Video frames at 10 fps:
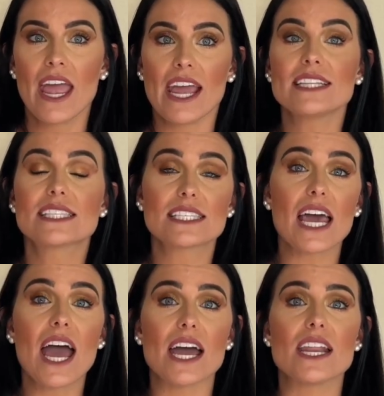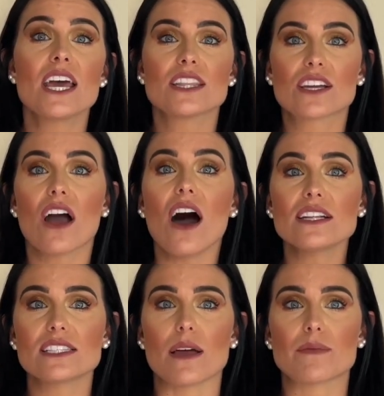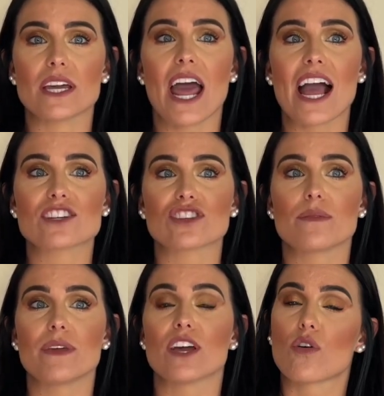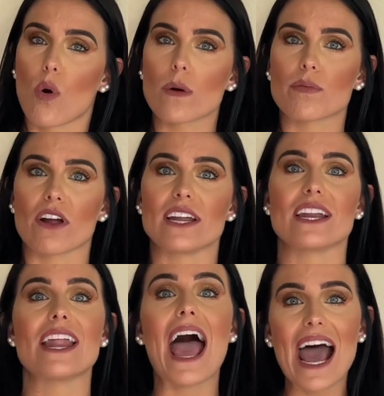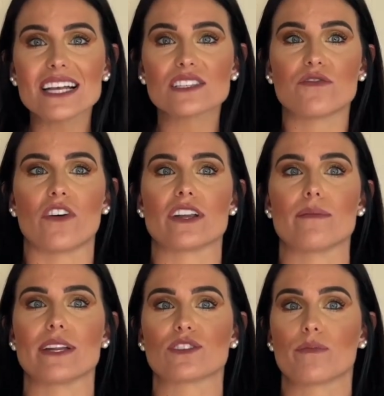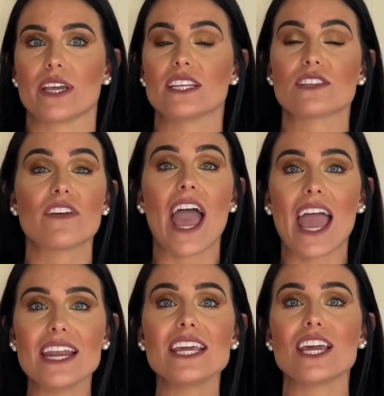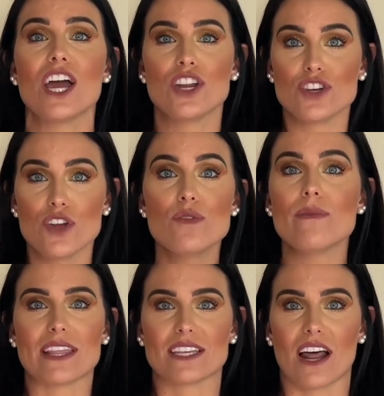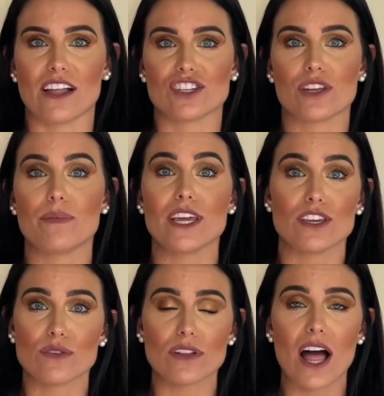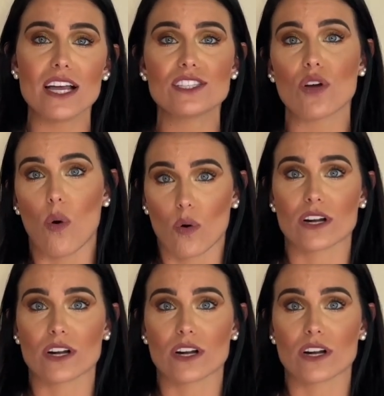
Instead, the concept can actually be incorporated as a fundamental piece of any new methodology being utilized or